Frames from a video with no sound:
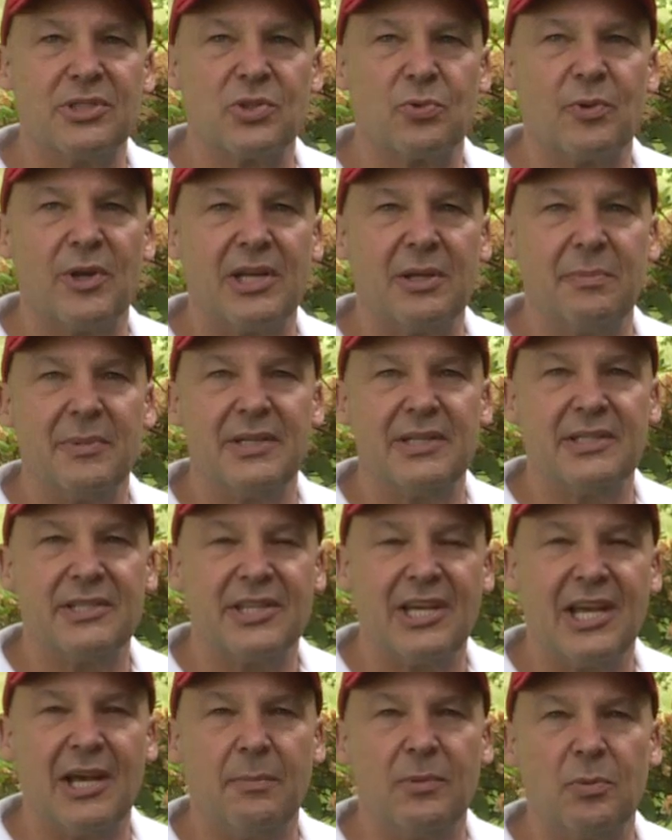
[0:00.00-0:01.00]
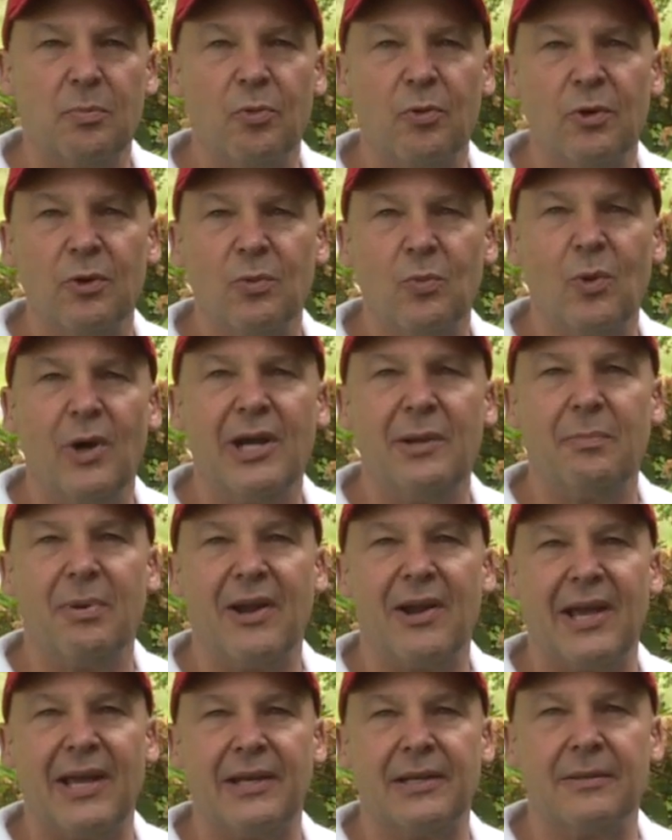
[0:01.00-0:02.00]
is the recommended time to prune white
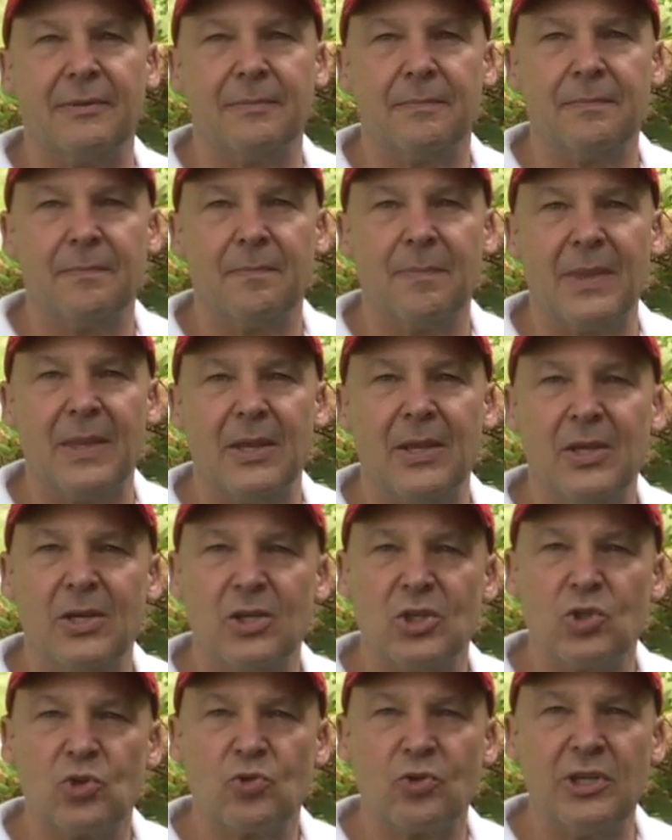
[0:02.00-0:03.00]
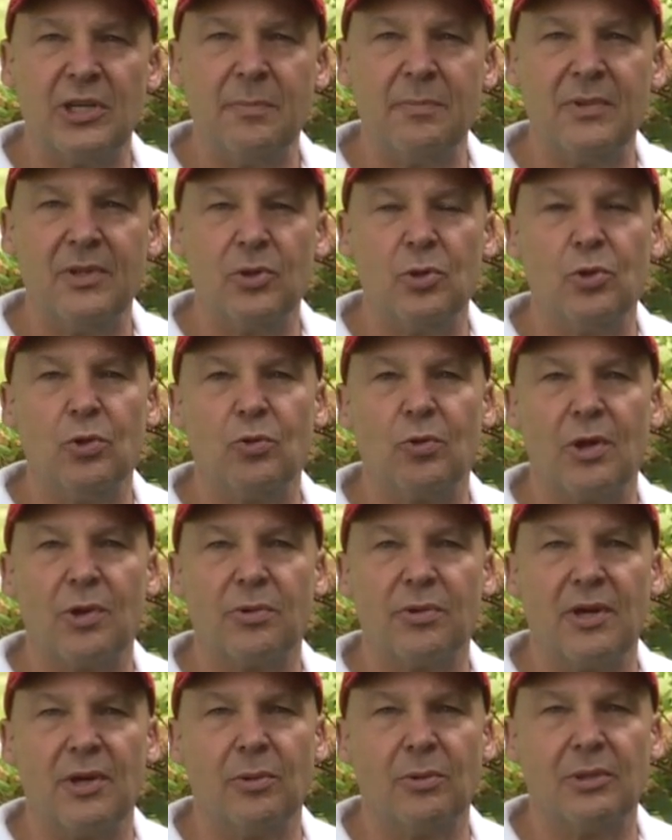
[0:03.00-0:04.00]
pine. Trim the new
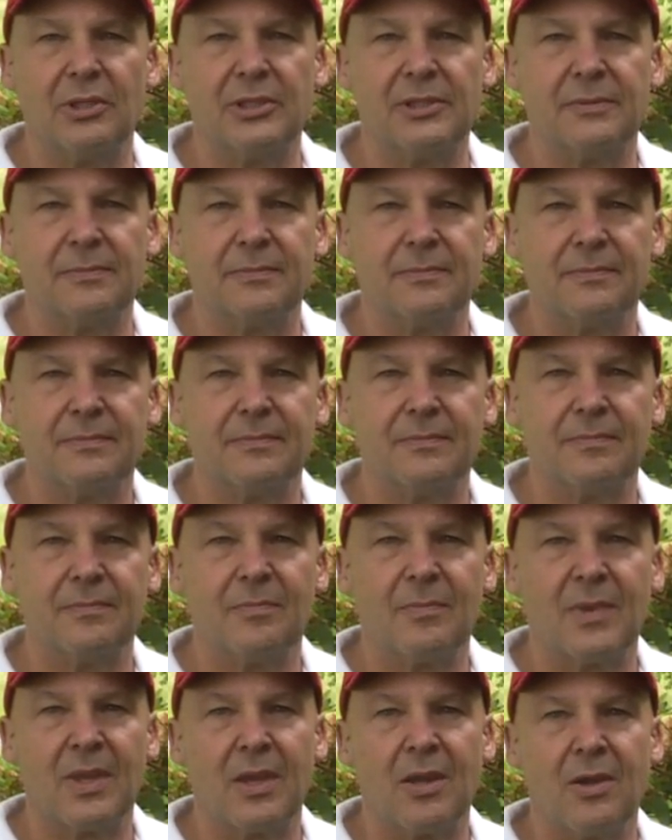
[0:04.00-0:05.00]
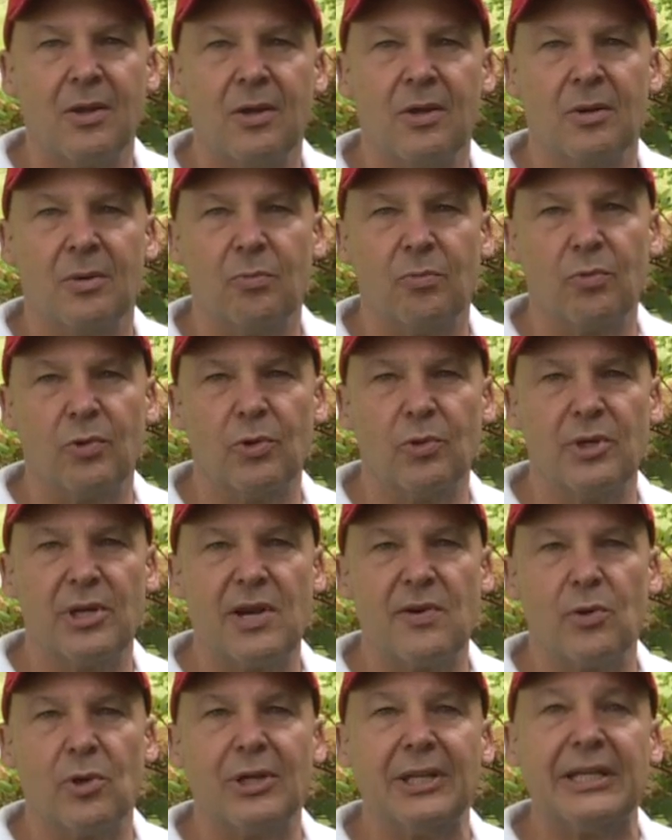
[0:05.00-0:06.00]
growth only. Prune
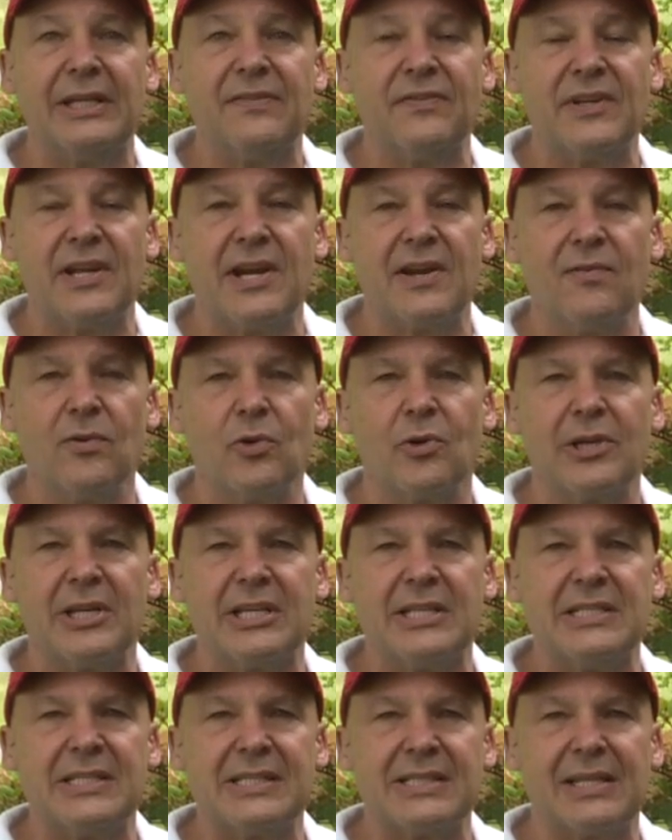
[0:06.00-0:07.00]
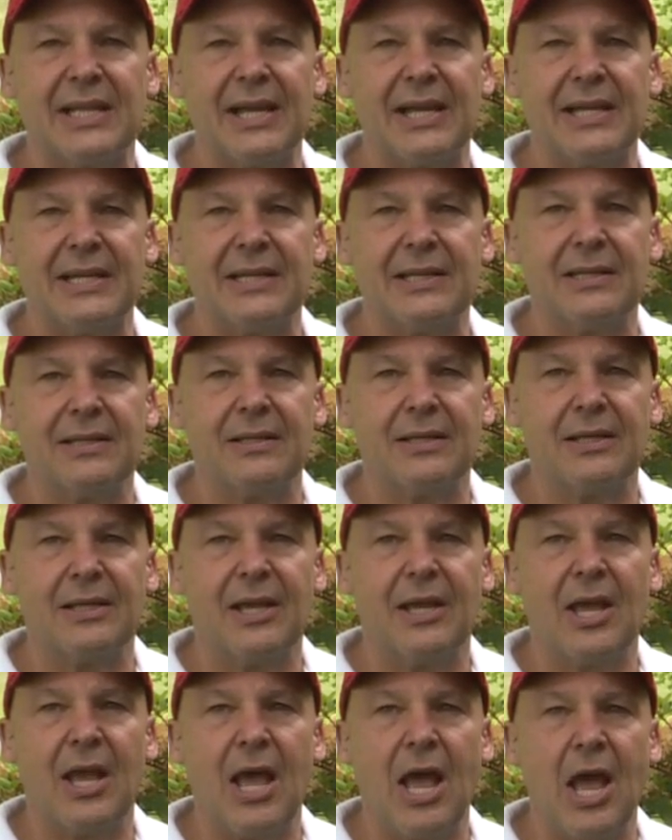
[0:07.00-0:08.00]
narrow leaf evergreens like
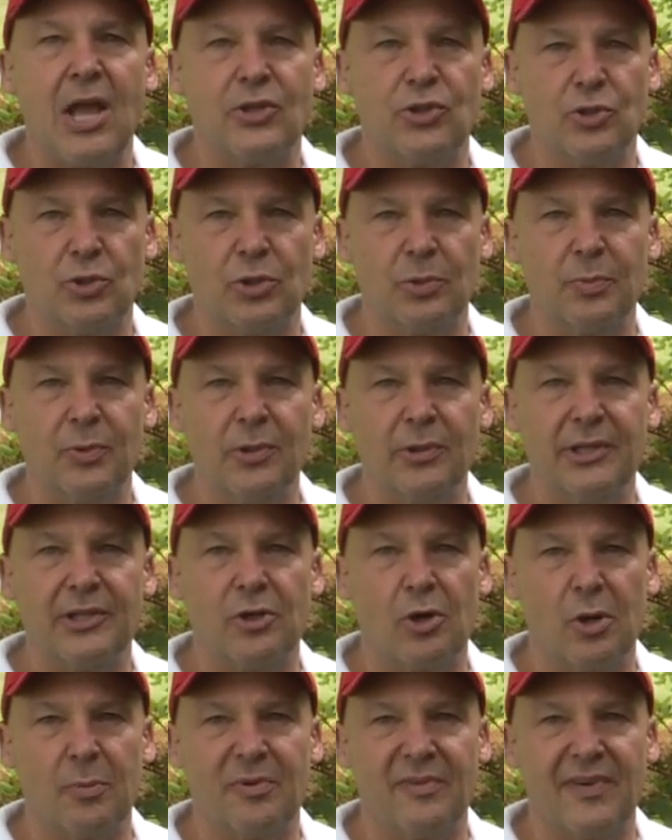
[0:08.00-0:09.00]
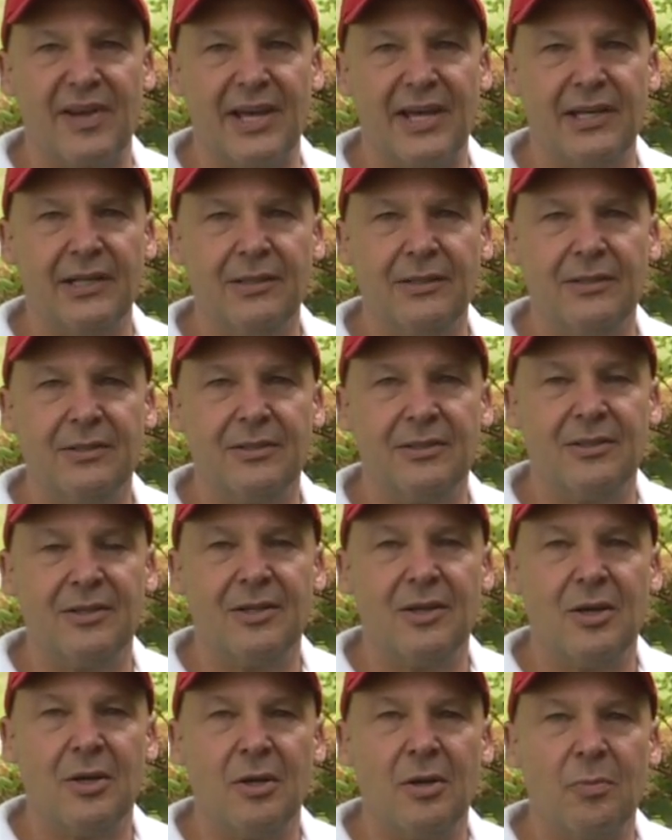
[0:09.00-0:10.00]
juniper and arborvitae.
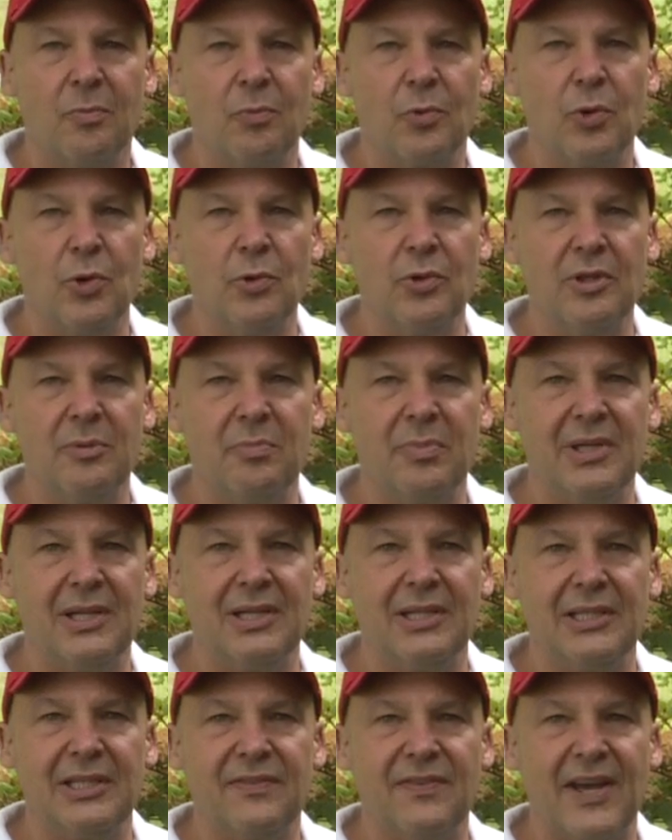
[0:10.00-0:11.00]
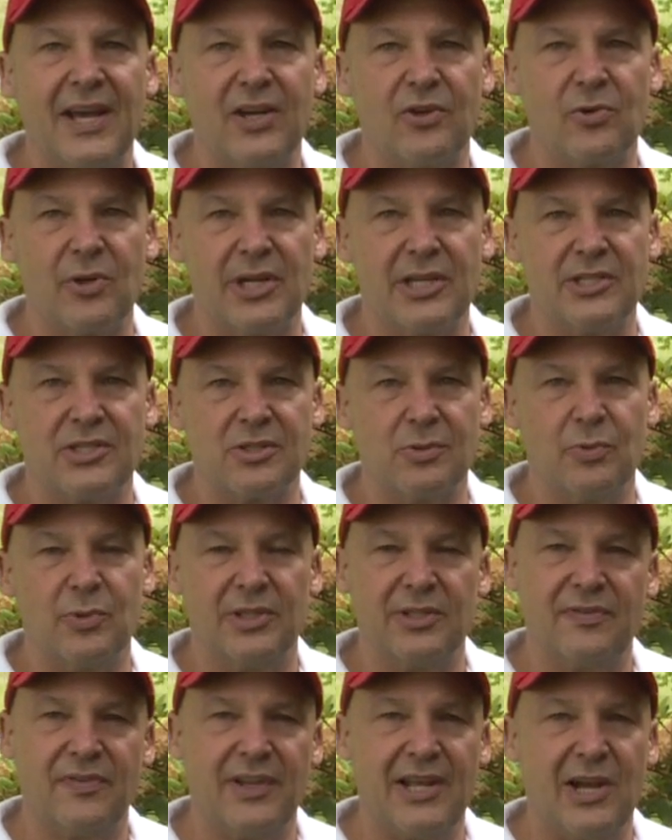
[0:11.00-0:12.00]
Prune the big leaf hydrangea
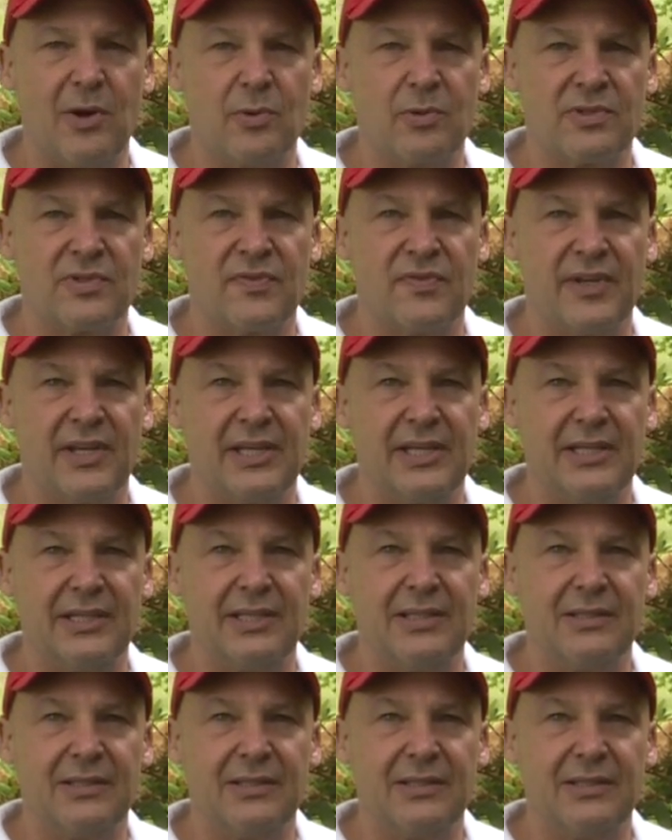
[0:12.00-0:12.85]
when the flowers fade.